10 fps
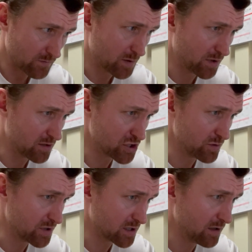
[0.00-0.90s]
but she
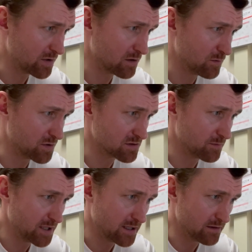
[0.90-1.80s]
recovered almost
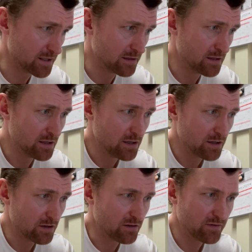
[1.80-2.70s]
immediately.
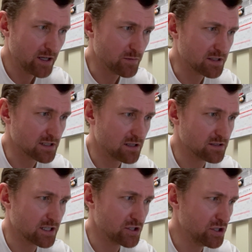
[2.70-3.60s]
Your family sounds
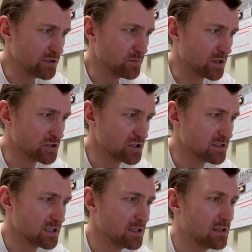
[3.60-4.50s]
like a cheery bunch, she
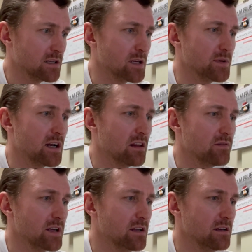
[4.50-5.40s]
said, climbing out of the
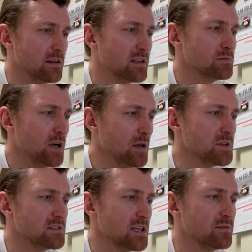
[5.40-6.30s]
van. It's probably
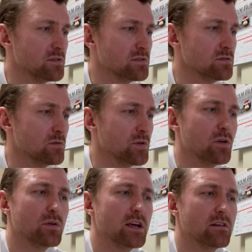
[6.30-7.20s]
safe to assume you
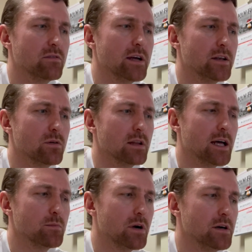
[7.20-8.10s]
don't get invited to a
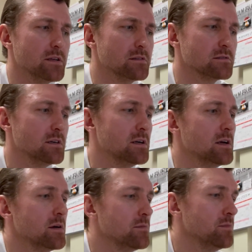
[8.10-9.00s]
lot of parties.
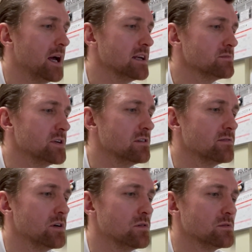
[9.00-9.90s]
Pass me your
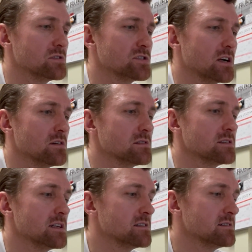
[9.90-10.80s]
phones, Charles
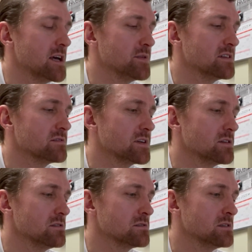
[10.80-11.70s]
said, snapping his
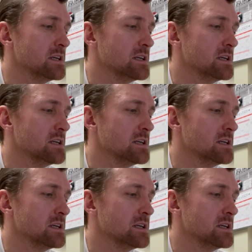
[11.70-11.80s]
fingers.